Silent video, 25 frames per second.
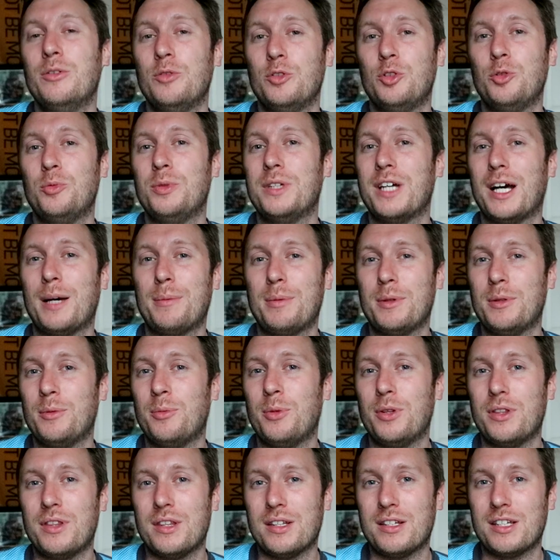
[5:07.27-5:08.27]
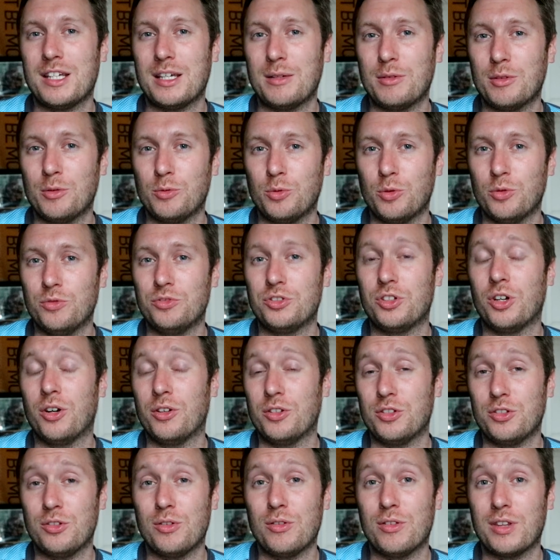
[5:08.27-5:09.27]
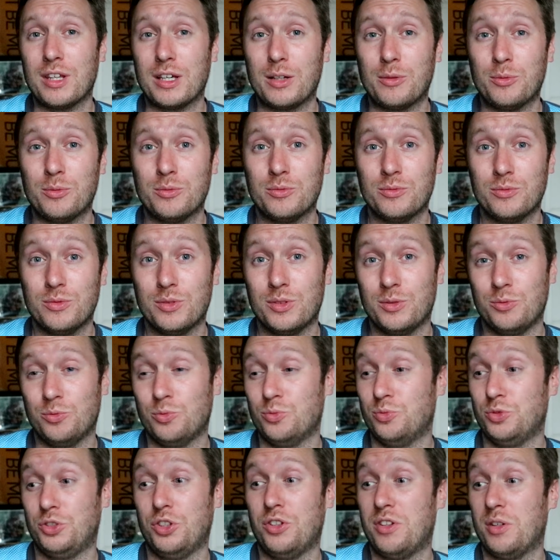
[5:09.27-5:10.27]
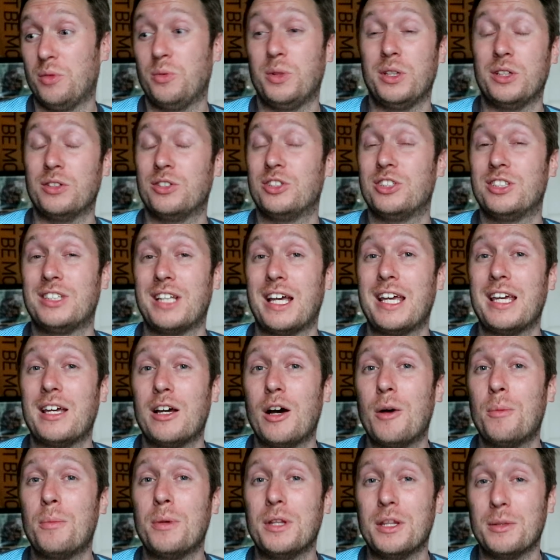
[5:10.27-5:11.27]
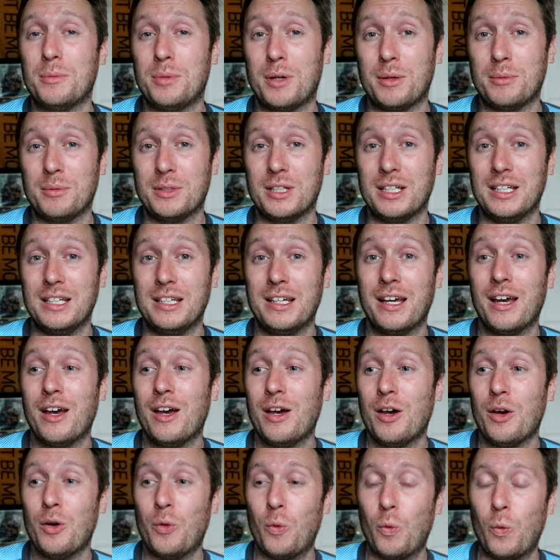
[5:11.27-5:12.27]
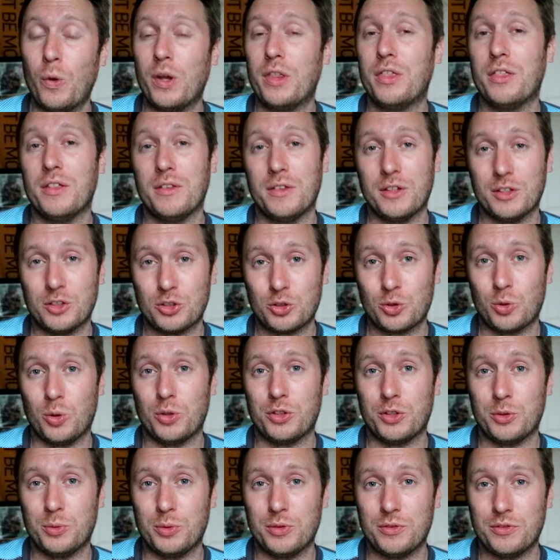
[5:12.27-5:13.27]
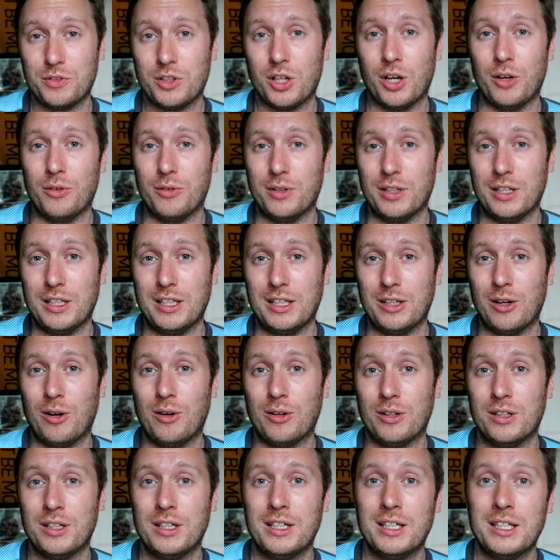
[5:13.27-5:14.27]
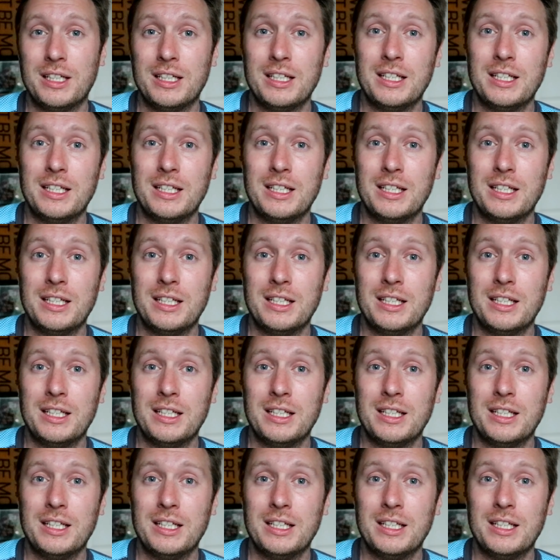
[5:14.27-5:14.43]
Would you be happy with the team that Wolves got? And do you think we could stay up in the Premier League with the squad that we've currently got?